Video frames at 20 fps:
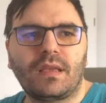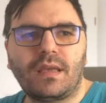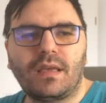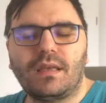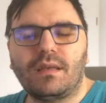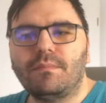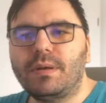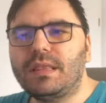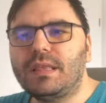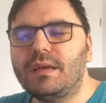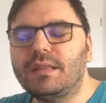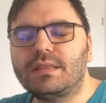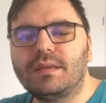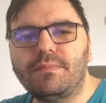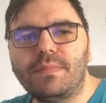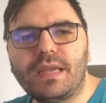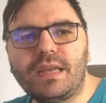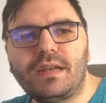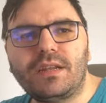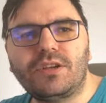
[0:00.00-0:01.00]
But the
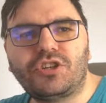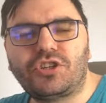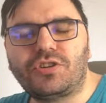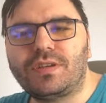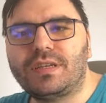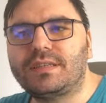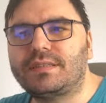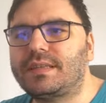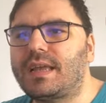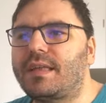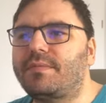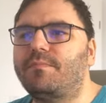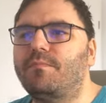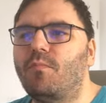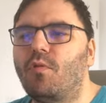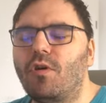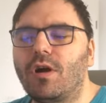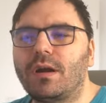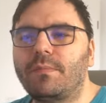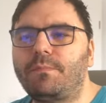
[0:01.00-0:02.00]
main issue is that
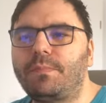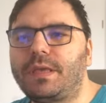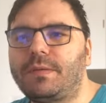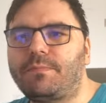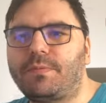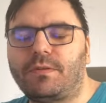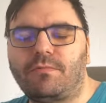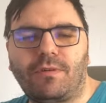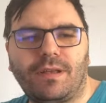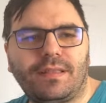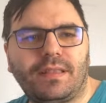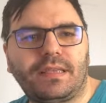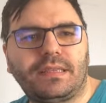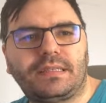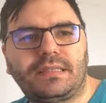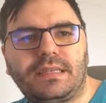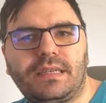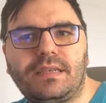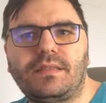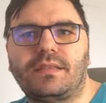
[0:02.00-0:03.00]
more people, when they
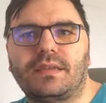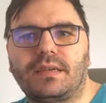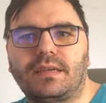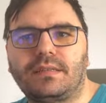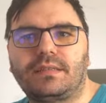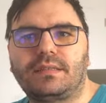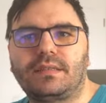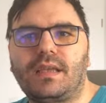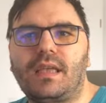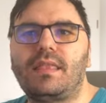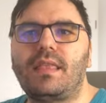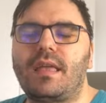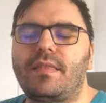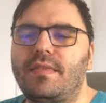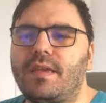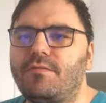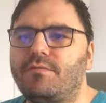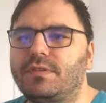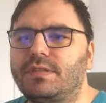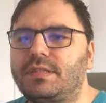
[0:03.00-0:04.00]
see this, and
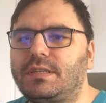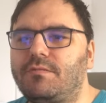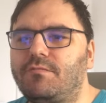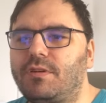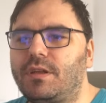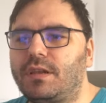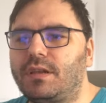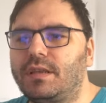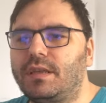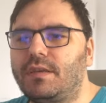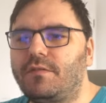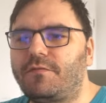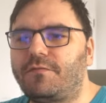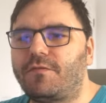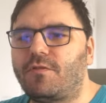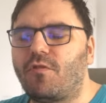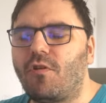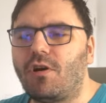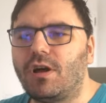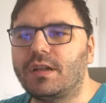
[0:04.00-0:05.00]
they will see, well,
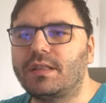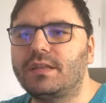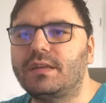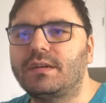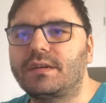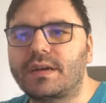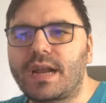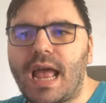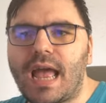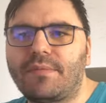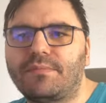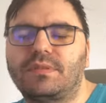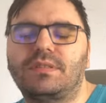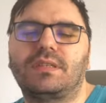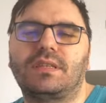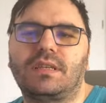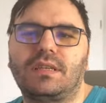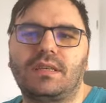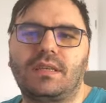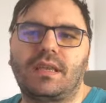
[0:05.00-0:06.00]
if Gordon
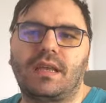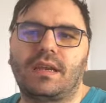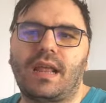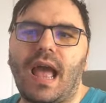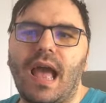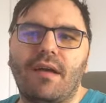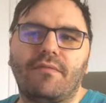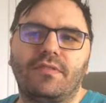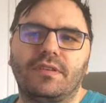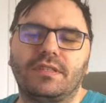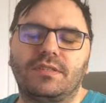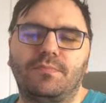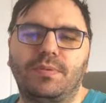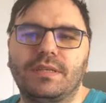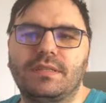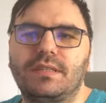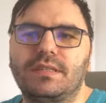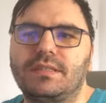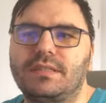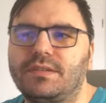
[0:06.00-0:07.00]
Ramsay can have his
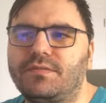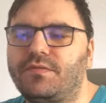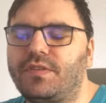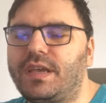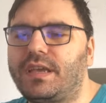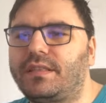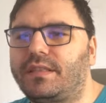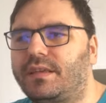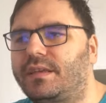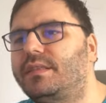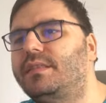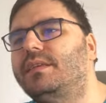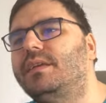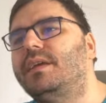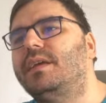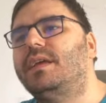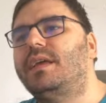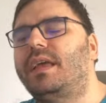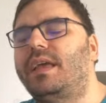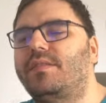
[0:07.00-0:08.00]
business invaded
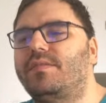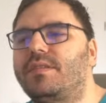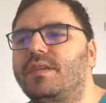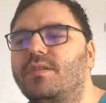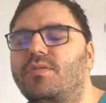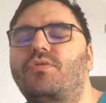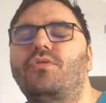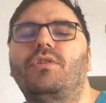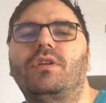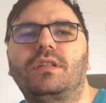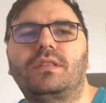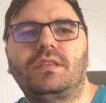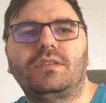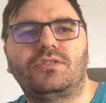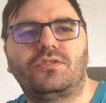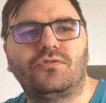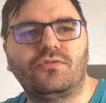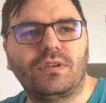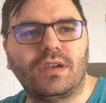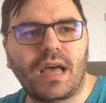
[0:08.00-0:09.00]
and the
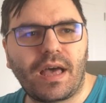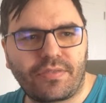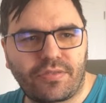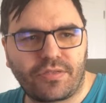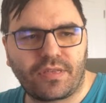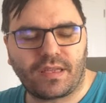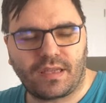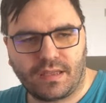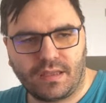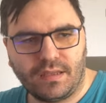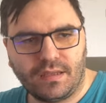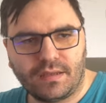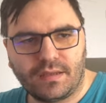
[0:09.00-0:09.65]
authorities do nothing,